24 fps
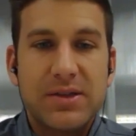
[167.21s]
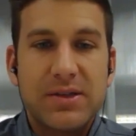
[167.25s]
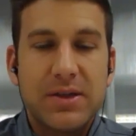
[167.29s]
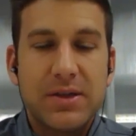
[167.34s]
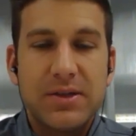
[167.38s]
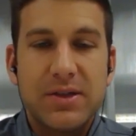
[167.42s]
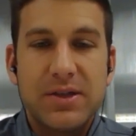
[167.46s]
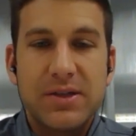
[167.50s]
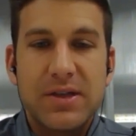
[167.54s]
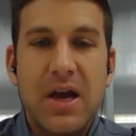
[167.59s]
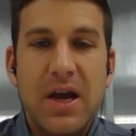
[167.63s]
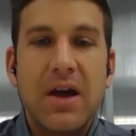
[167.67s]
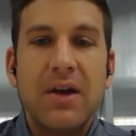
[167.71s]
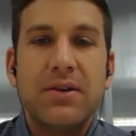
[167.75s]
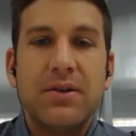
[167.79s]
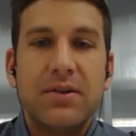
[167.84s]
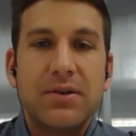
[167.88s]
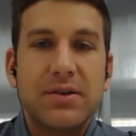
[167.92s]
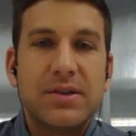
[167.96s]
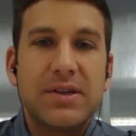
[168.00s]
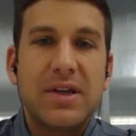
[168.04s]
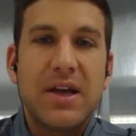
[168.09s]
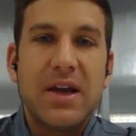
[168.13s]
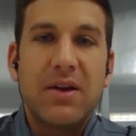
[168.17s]
to just
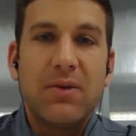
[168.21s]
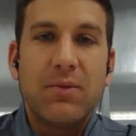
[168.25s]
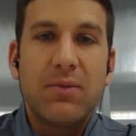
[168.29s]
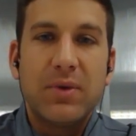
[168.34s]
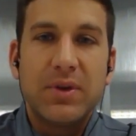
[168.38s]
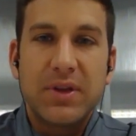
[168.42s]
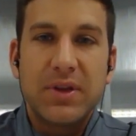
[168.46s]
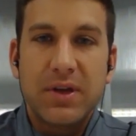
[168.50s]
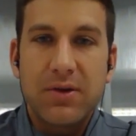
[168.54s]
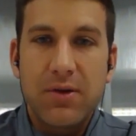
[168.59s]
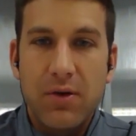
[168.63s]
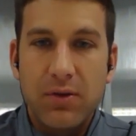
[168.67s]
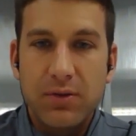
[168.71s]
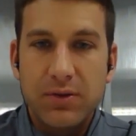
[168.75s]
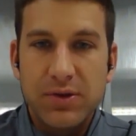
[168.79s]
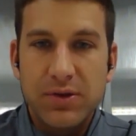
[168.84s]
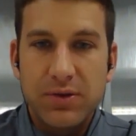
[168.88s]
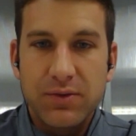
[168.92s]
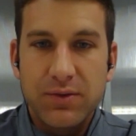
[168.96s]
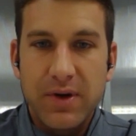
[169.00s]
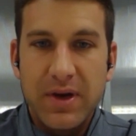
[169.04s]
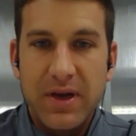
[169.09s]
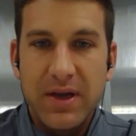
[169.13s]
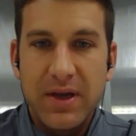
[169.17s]
understand what the
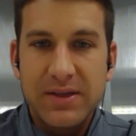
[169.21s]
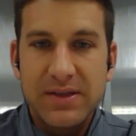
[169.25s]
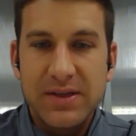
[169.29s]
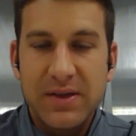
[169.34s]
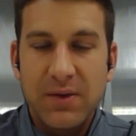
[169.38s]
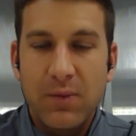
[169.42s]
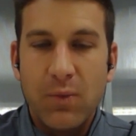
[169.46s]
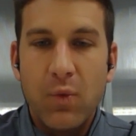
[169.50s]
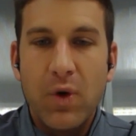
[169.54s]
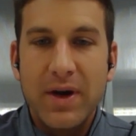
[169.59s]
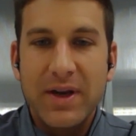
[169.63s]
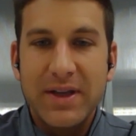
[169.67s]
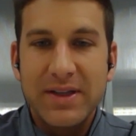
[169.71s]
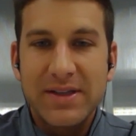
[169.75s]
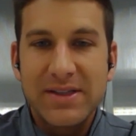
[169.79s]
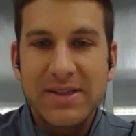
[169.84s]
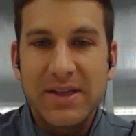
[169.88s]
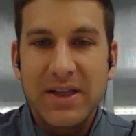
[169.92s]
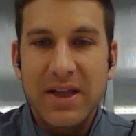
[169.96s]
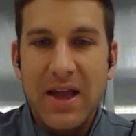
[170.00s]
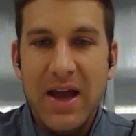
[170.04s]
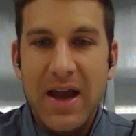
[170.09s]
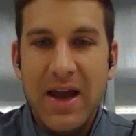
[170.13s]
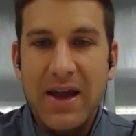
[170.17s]
culture is and what it's
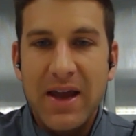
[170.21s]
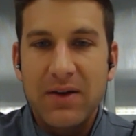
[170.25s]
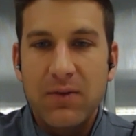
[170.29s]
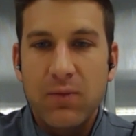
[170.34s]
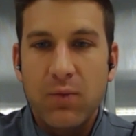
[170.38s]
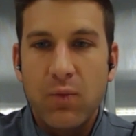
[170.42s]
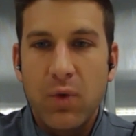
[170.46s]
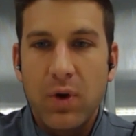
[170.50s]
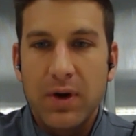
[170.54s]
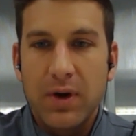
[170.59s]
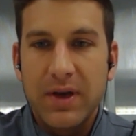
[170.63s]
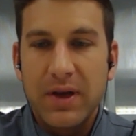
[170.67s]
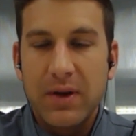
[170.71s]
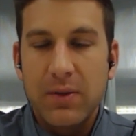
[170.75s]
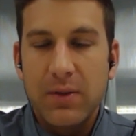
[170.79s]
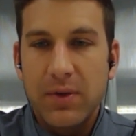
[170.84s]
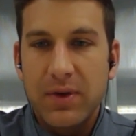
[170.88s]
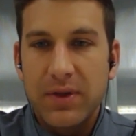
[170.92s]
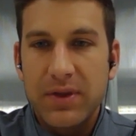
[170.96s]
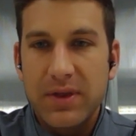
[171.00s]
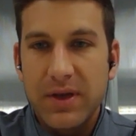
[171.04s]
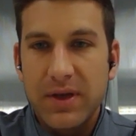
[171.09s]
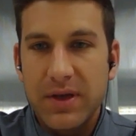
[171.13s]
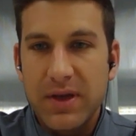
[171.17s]
like working
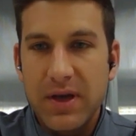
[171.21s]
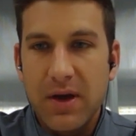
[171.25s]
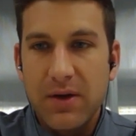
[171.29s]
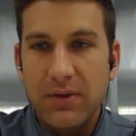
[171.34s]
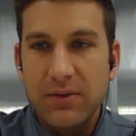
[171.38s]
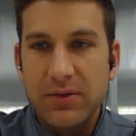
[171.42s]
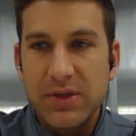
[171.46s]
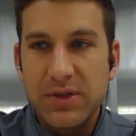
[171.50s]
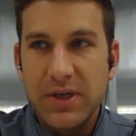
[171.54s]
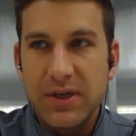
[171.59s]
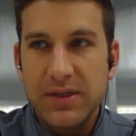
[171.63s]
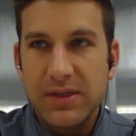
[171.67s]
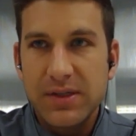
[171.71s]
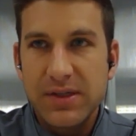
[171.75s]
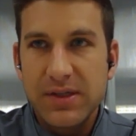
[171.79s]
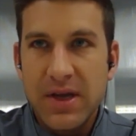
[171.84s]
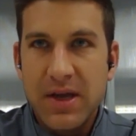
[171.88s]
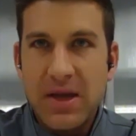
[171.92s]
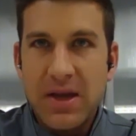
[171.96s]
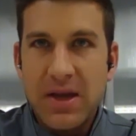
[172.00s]
with the coaches